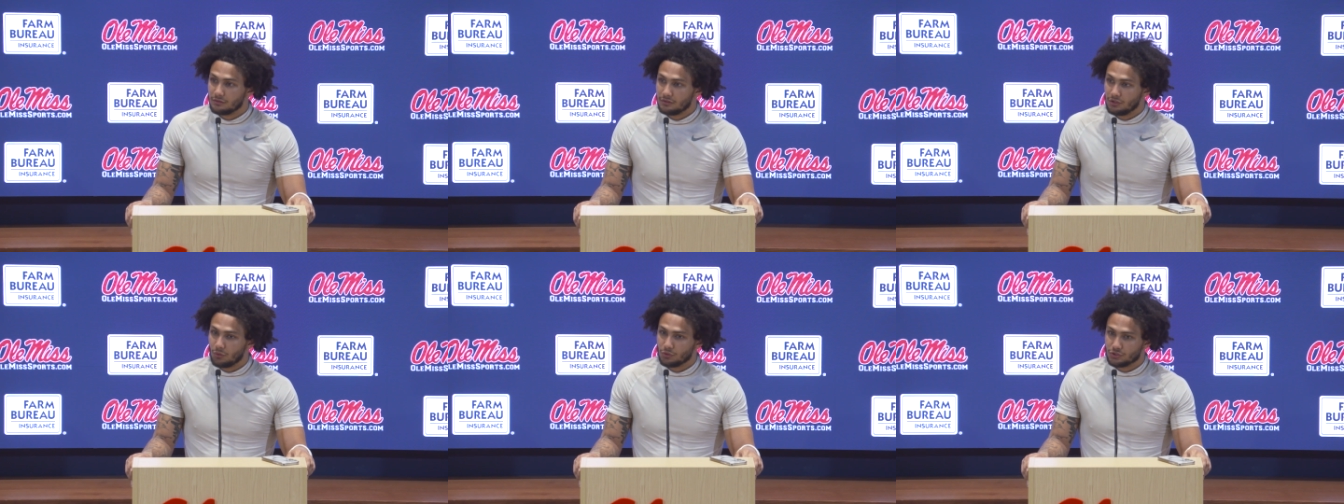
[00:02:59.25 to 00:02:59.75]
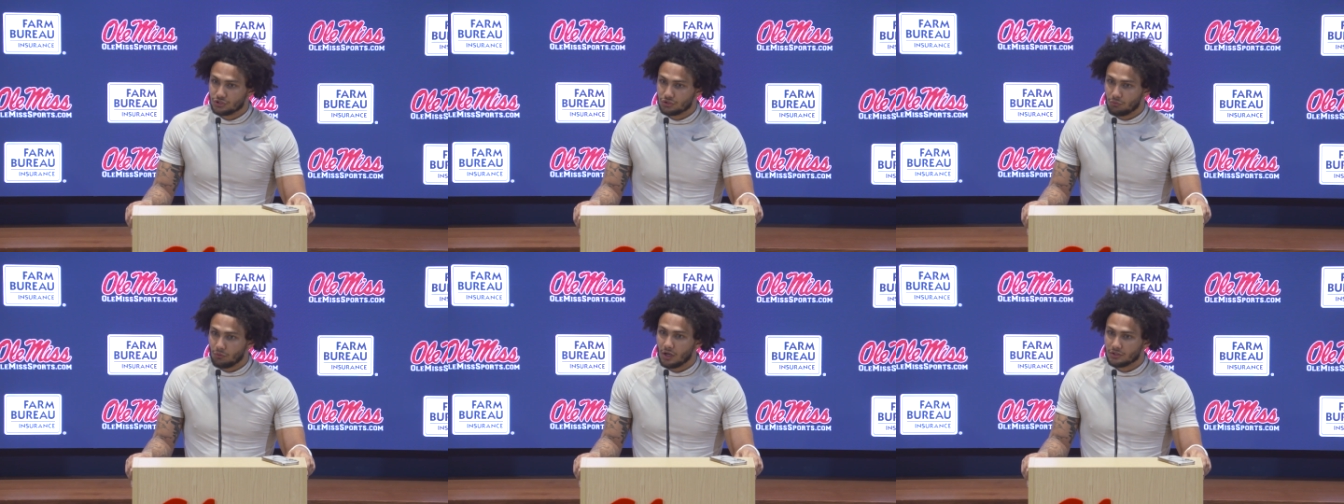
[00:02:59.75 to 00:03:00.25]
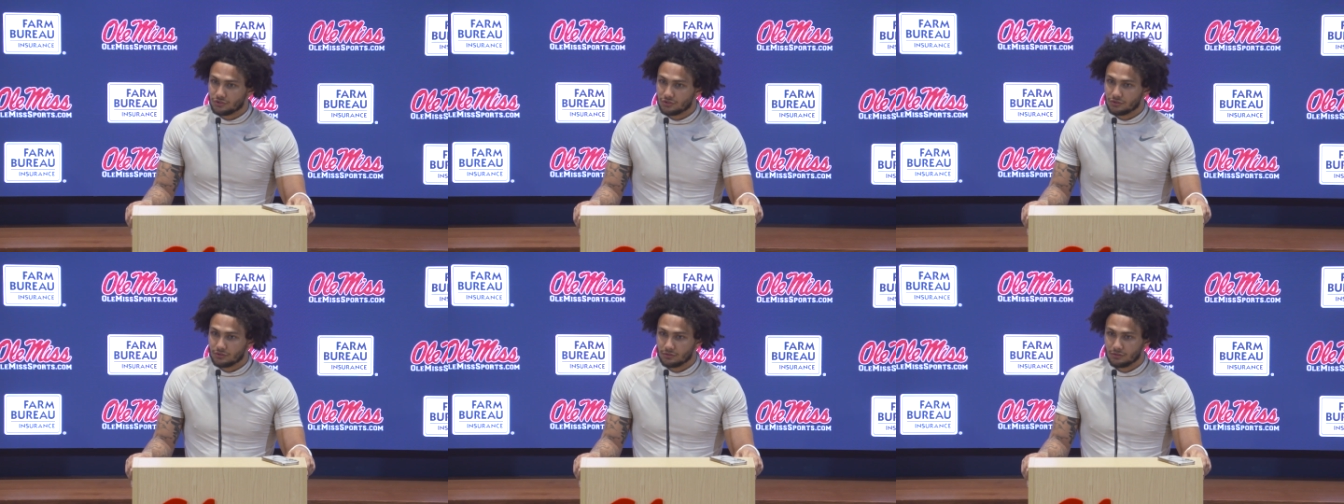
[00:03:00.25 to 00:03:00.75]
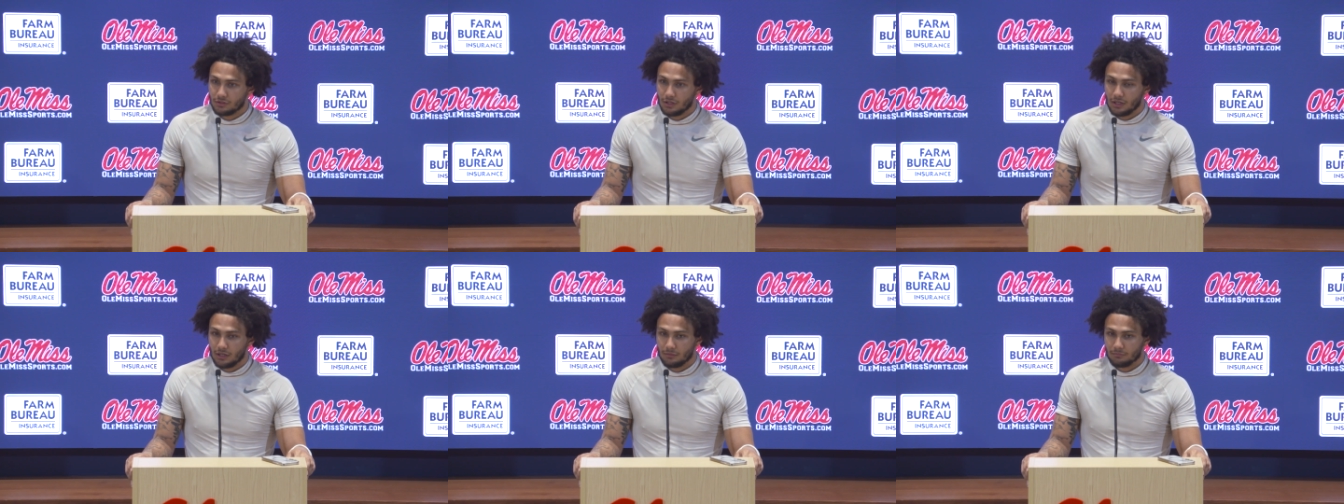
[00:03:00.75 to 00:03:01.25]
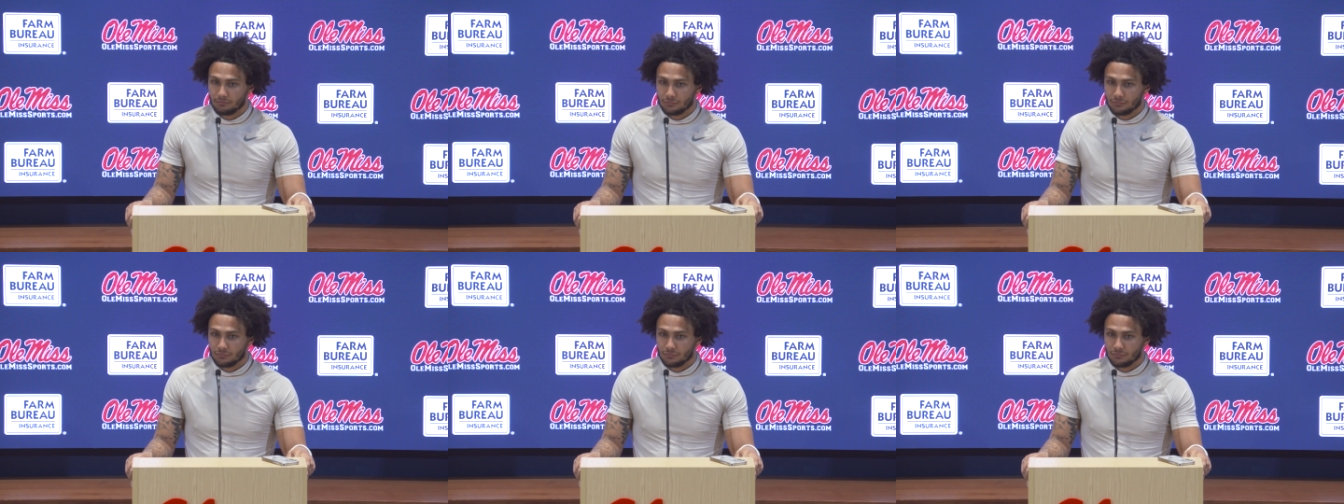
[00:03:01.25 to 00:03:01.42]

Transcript: You know, we're just a roster. Um,